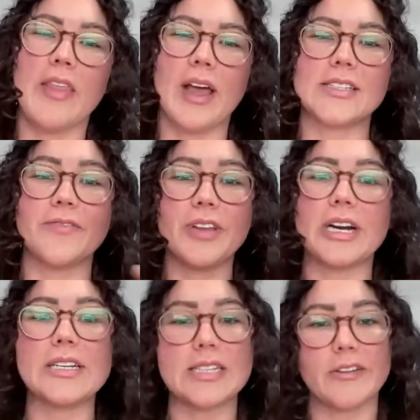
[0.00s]
That's
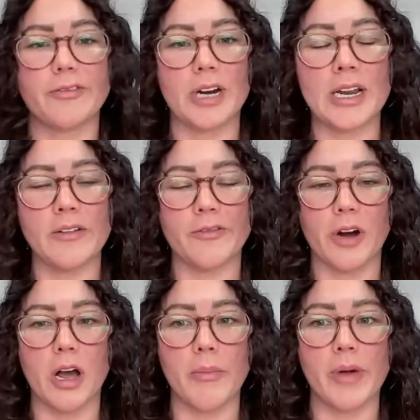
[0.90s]
very different
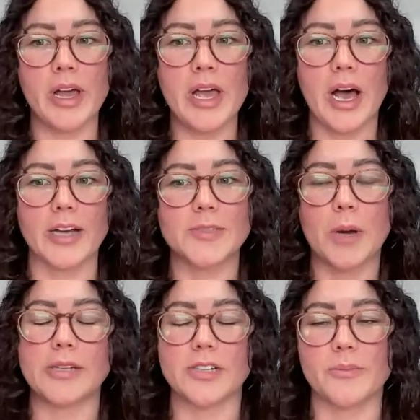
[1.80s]
from a
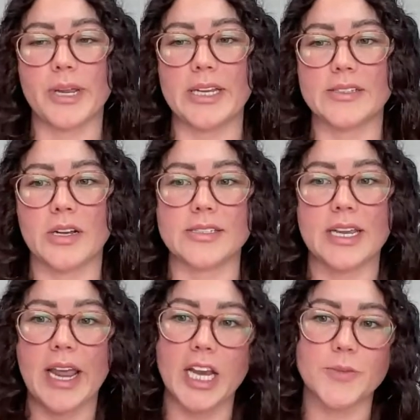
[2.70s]
sponsored piece on
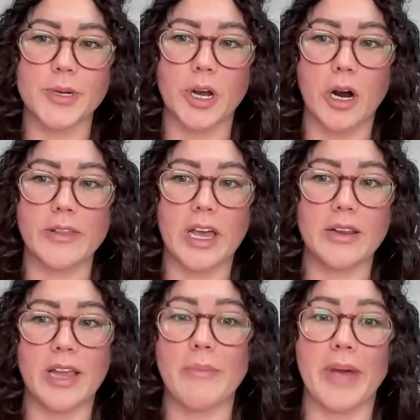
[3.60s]
say HBR
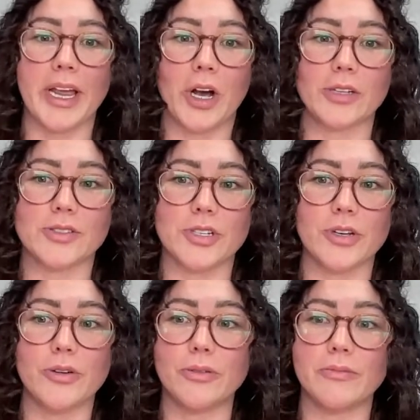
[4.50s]
that that might cost
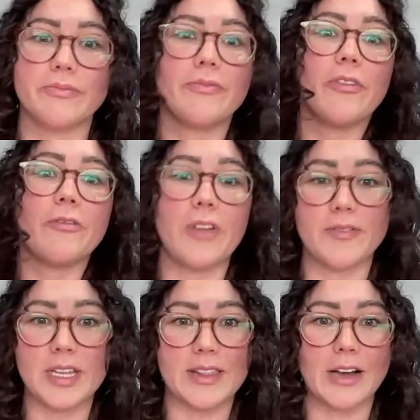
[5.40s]
you
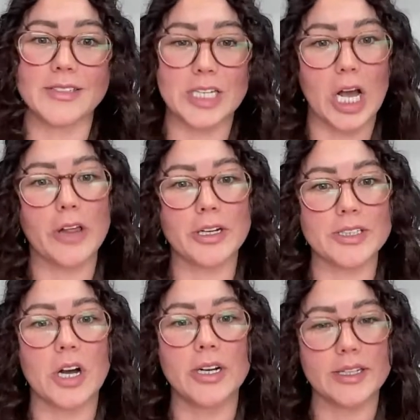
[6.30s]

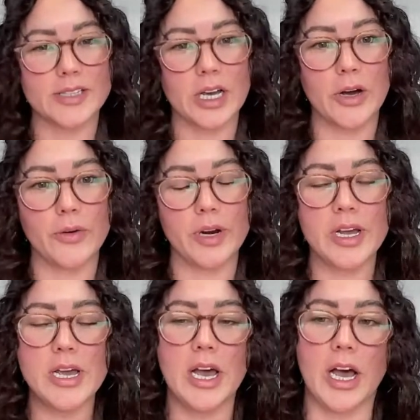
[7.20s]
$50,000 on its own.